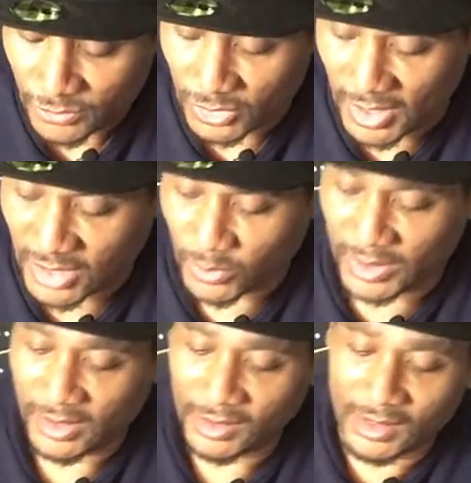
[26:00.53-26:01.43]
So that's
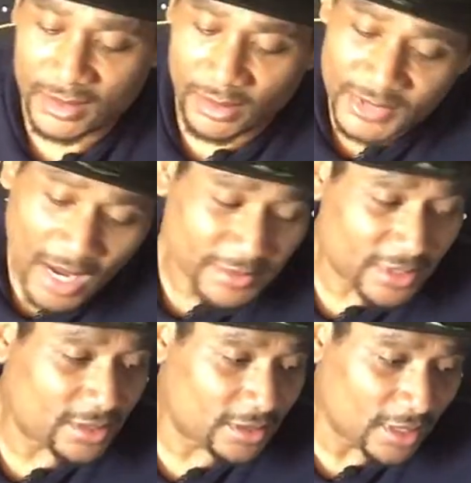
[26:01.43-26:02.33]
what, sometimes
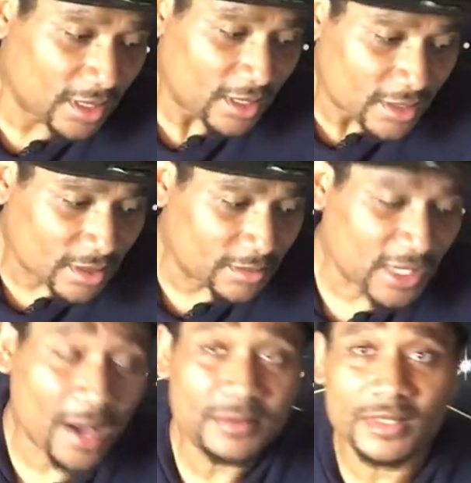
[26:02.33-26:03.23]
this,
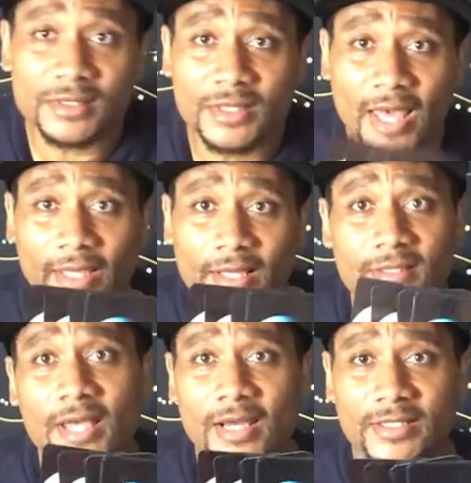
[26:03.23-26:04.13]
sometimes this deck
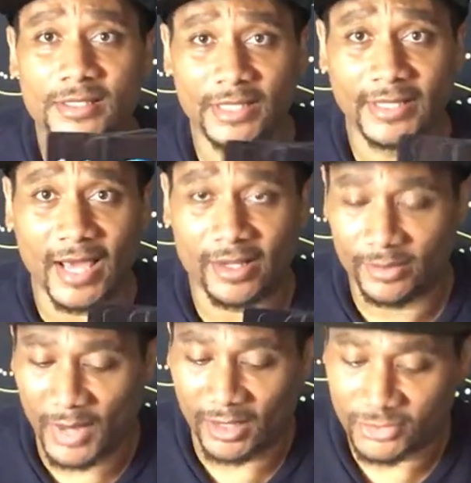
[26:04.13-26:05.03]
gets kind of slick out of
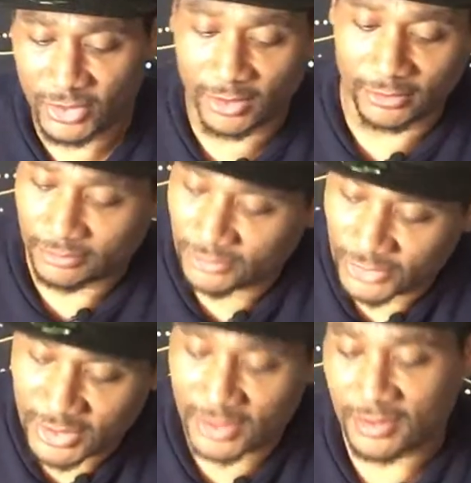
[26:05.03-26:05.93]
the mouth, so
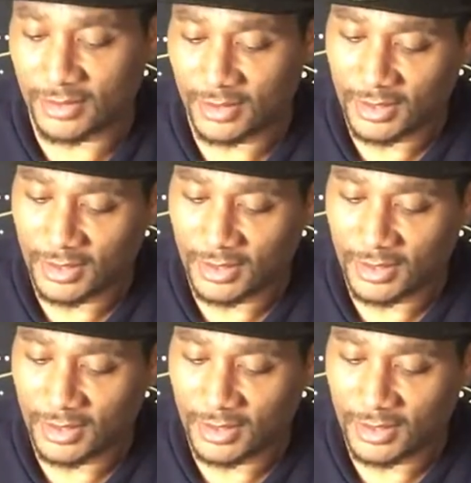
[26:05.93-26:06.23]
just,